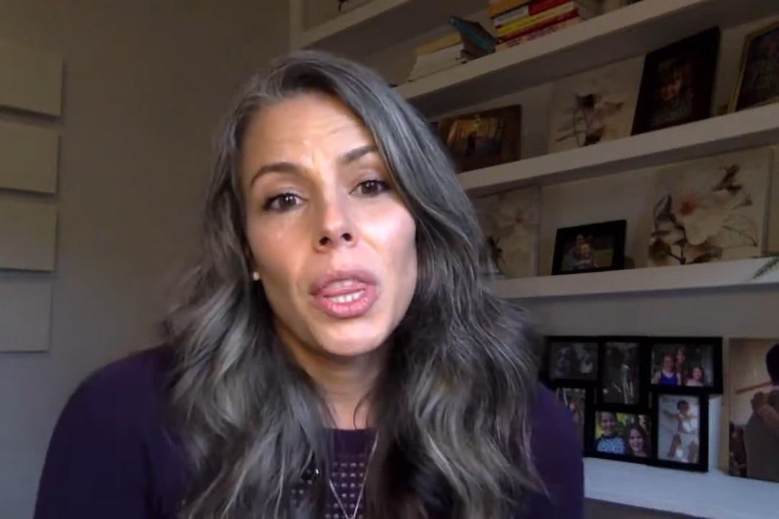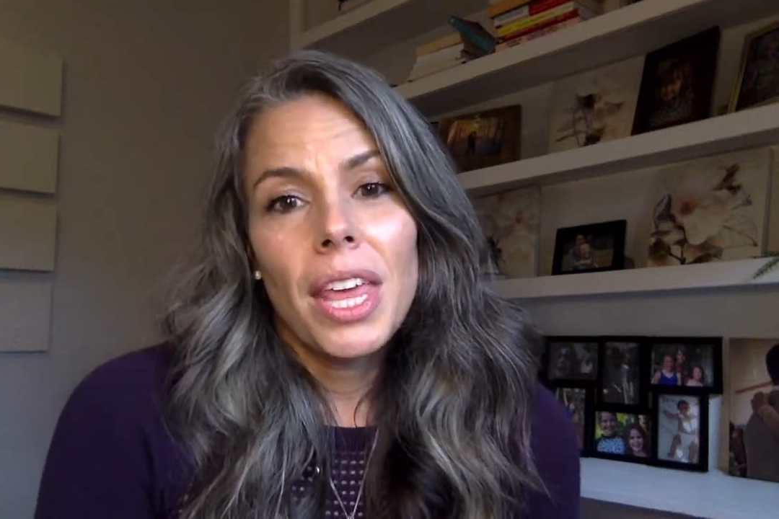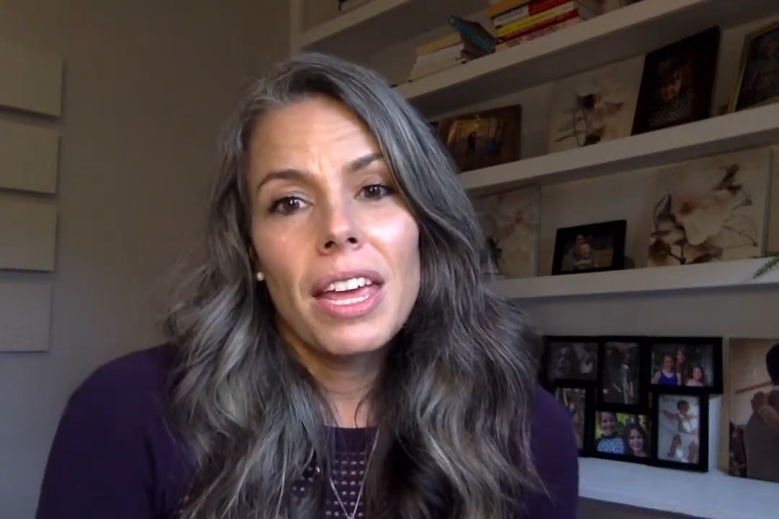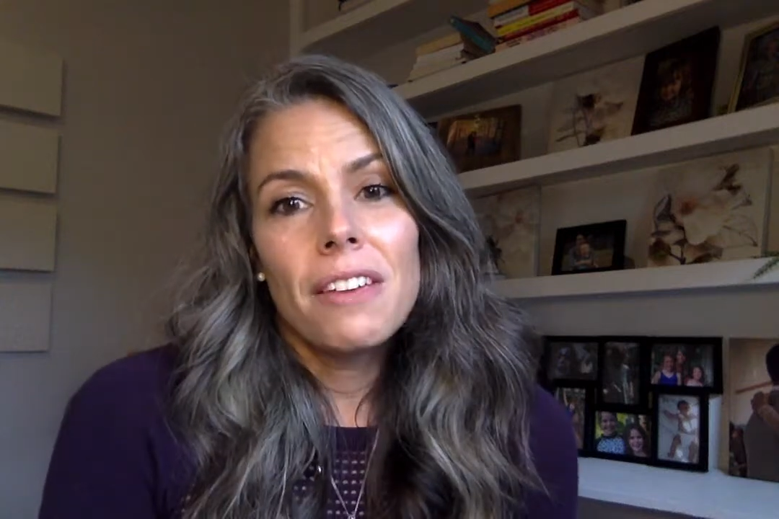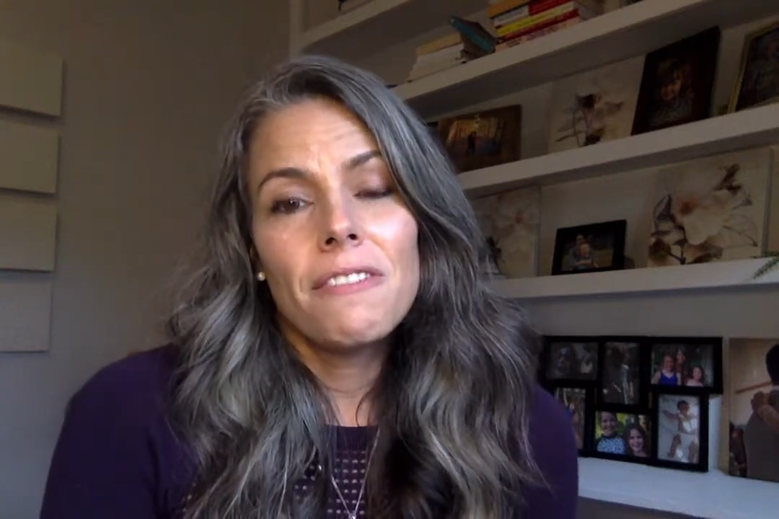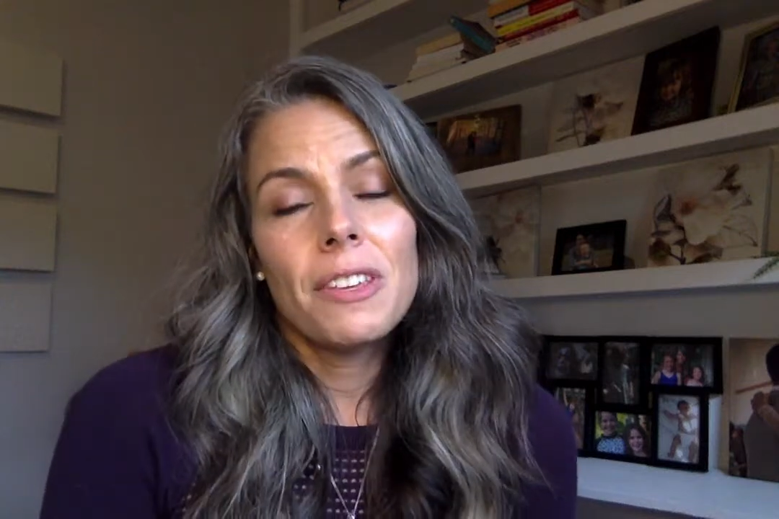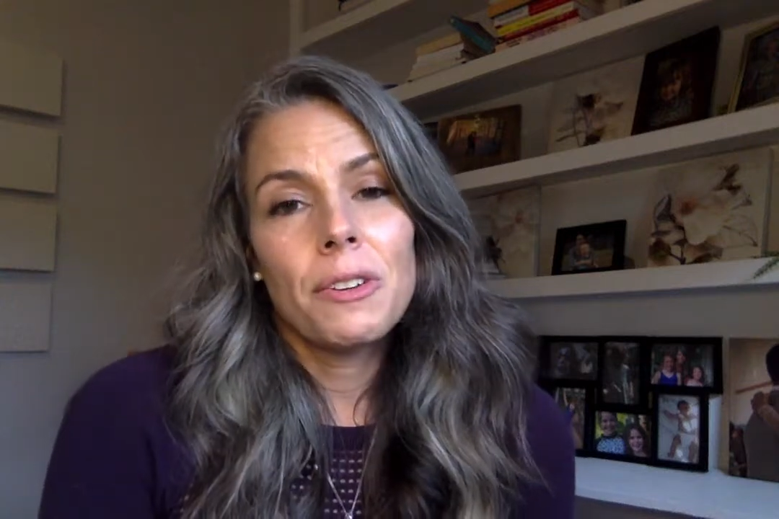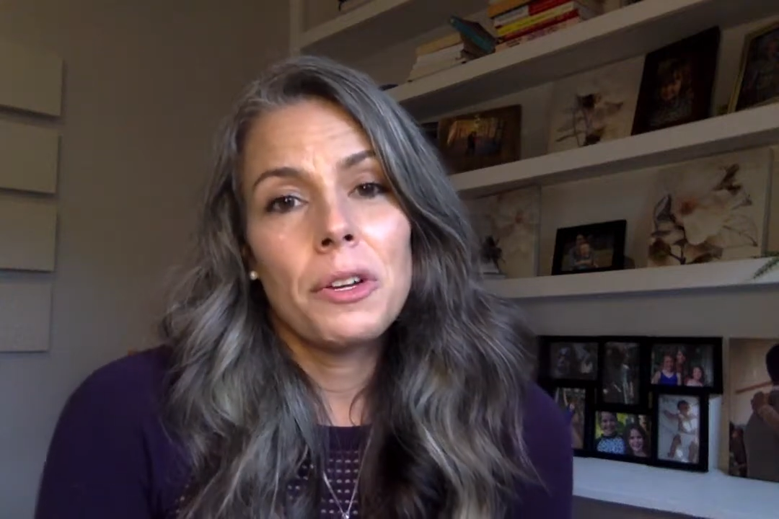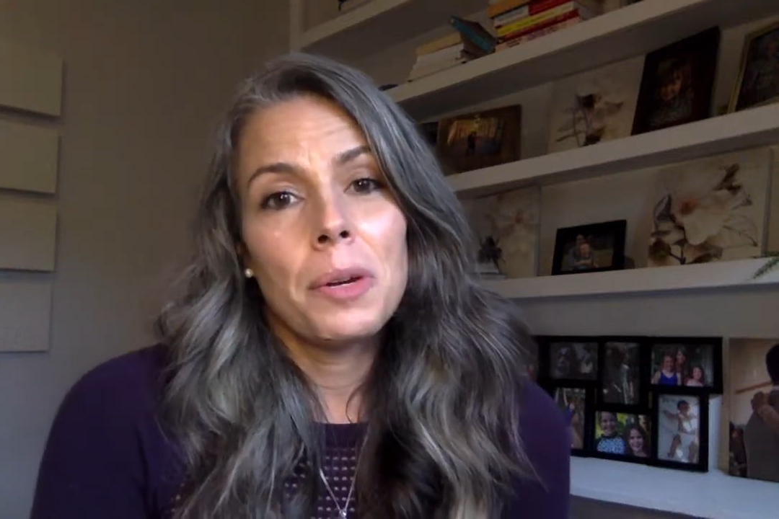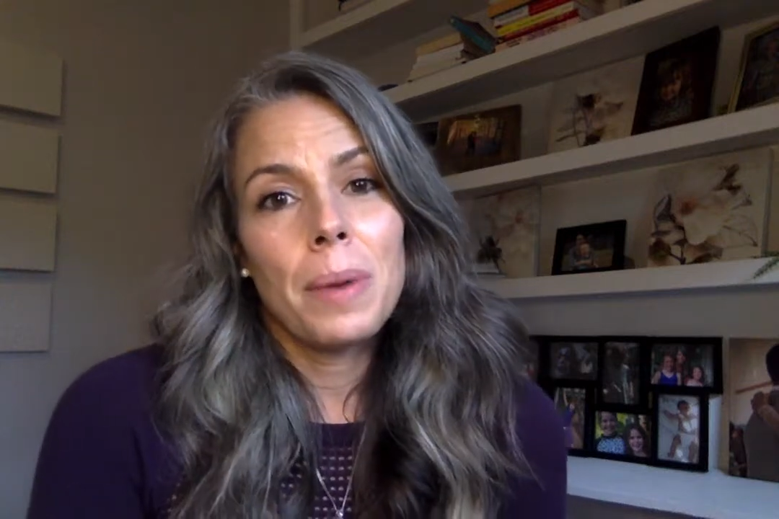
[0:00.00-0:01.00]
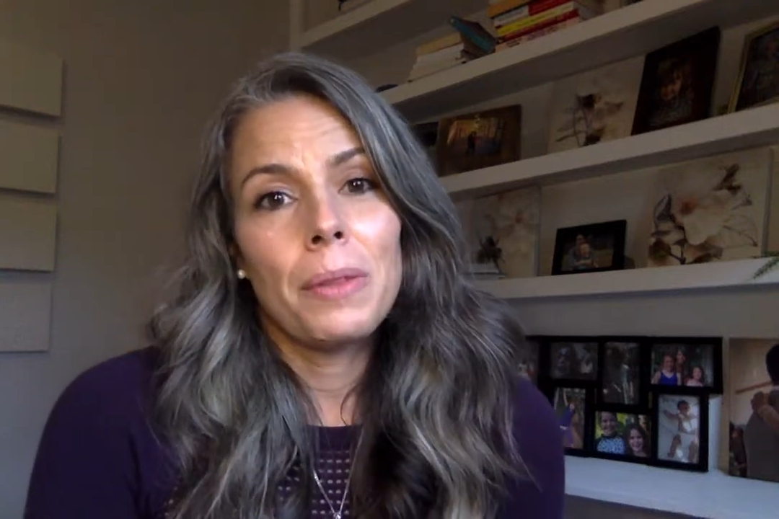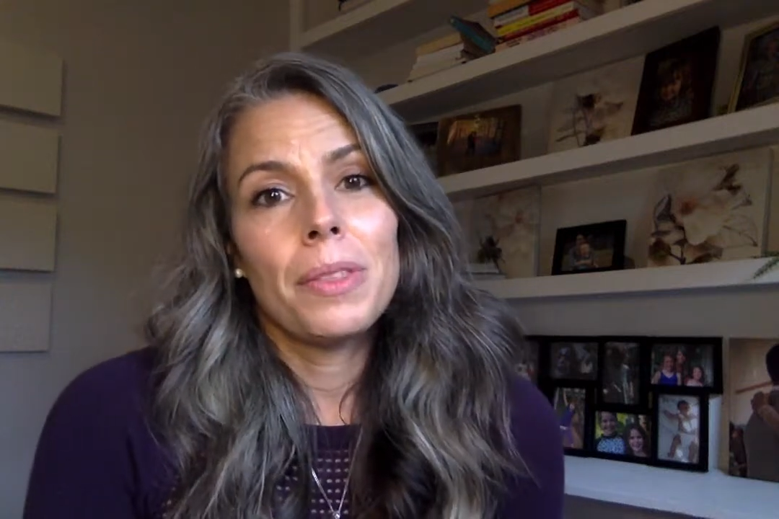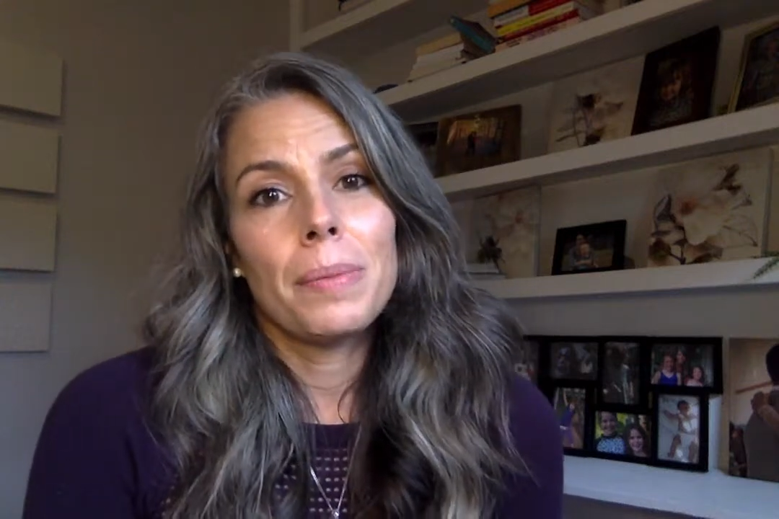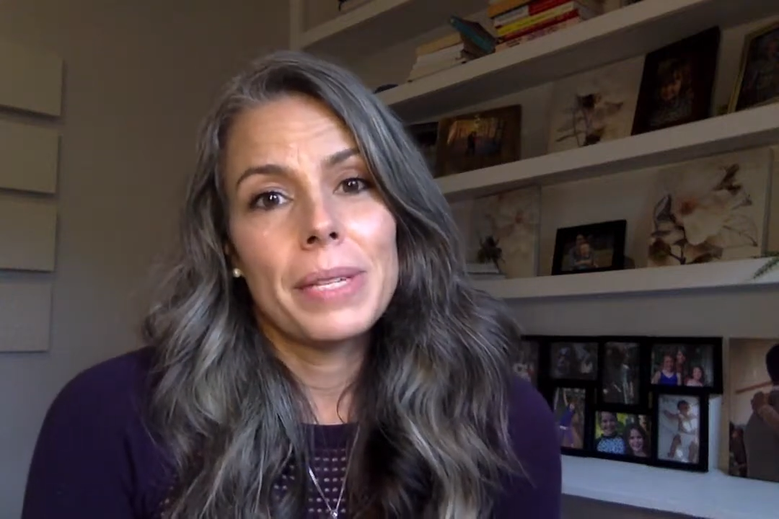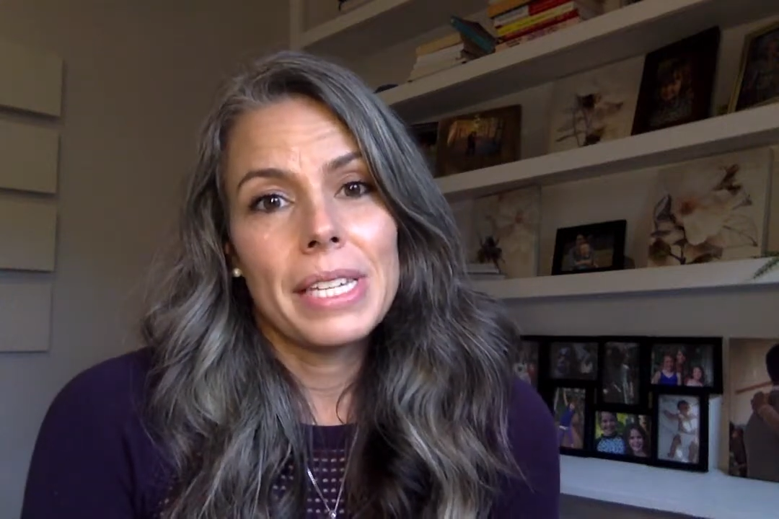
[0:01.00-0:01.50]
they feel good about
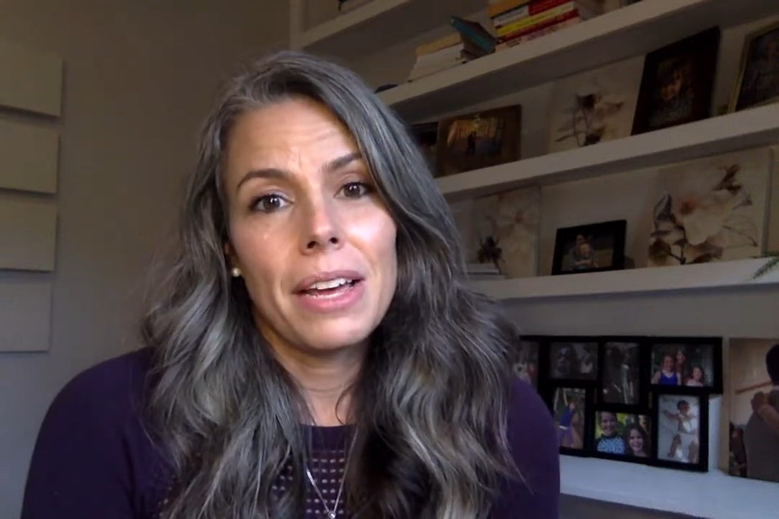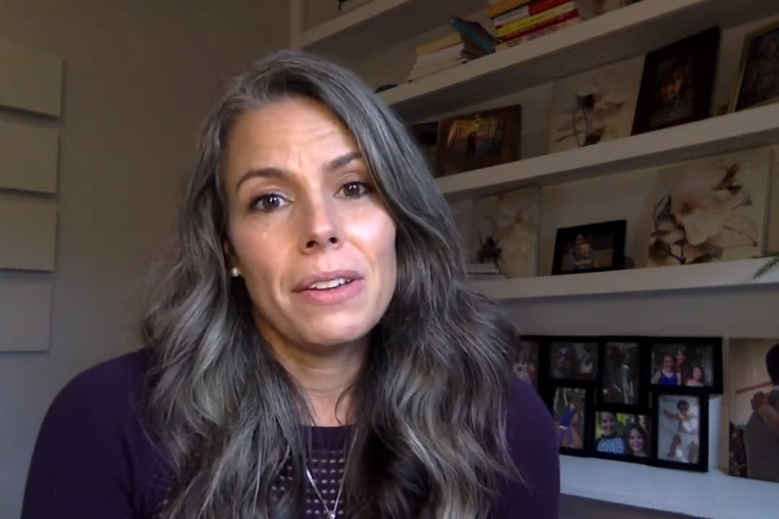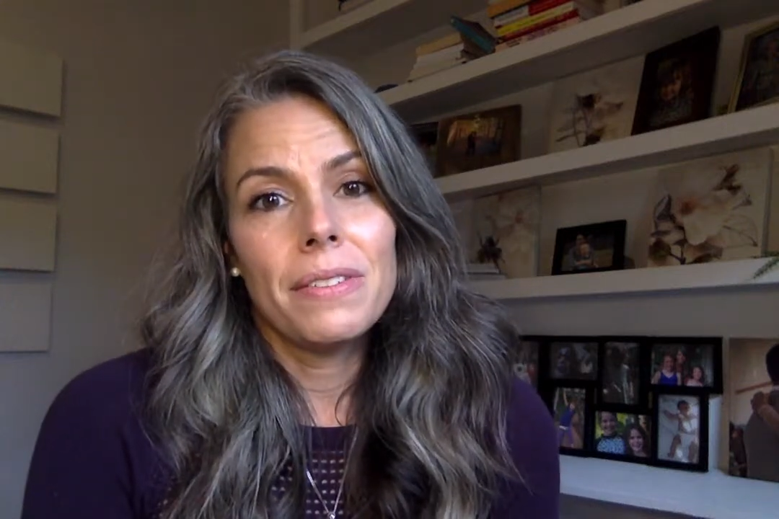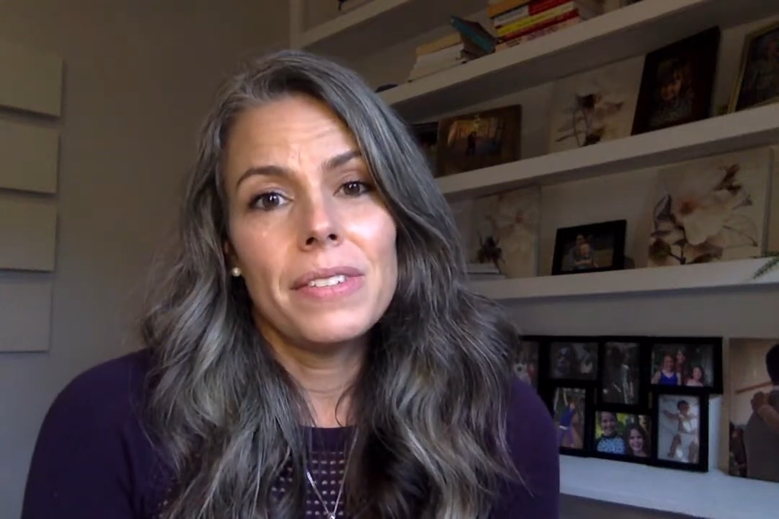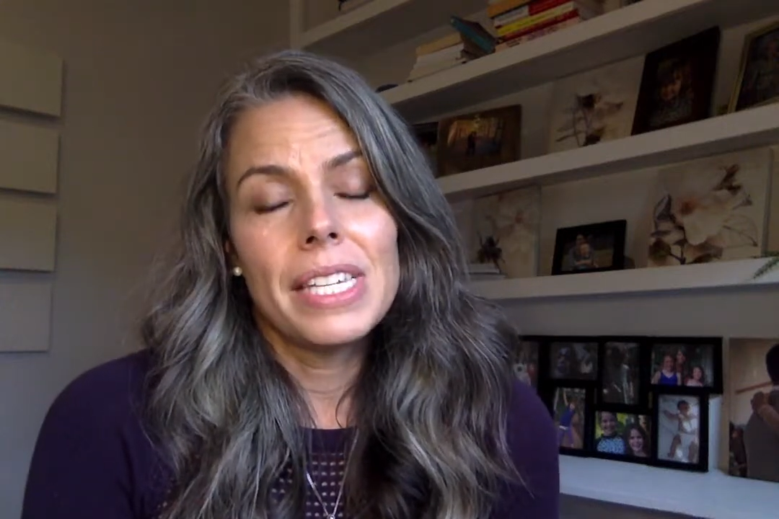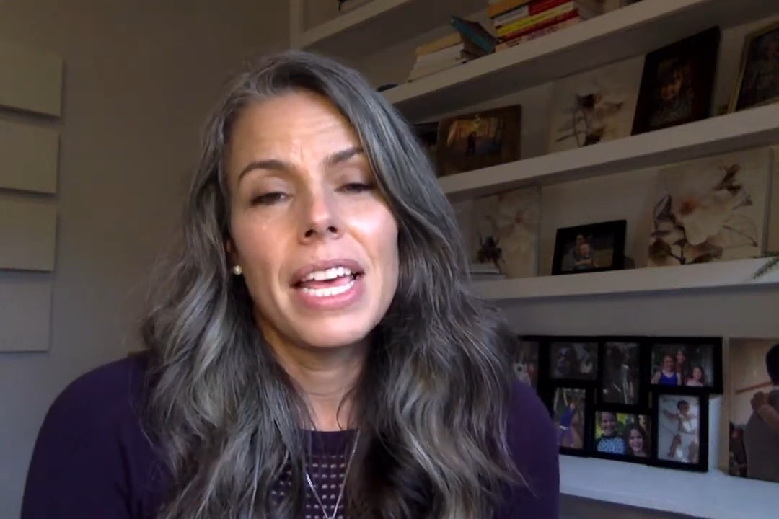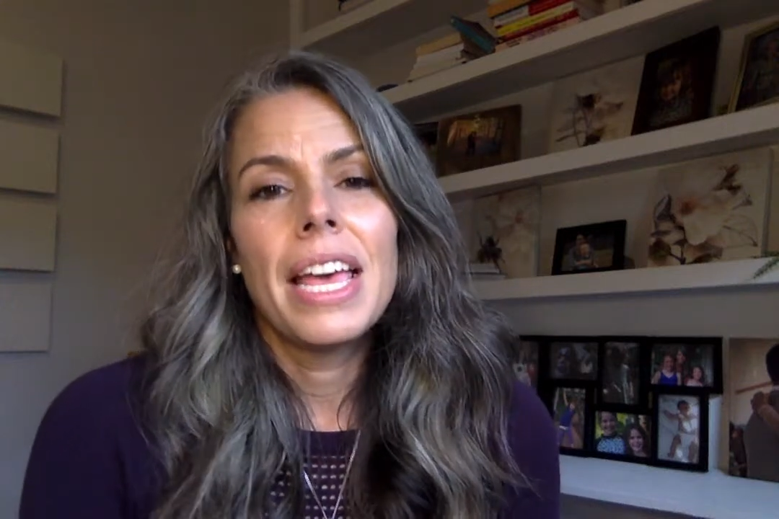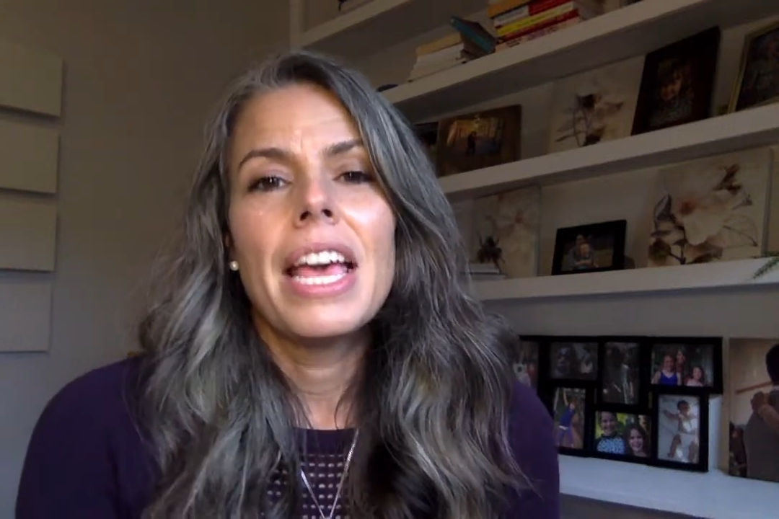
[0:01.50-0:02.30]
themselves,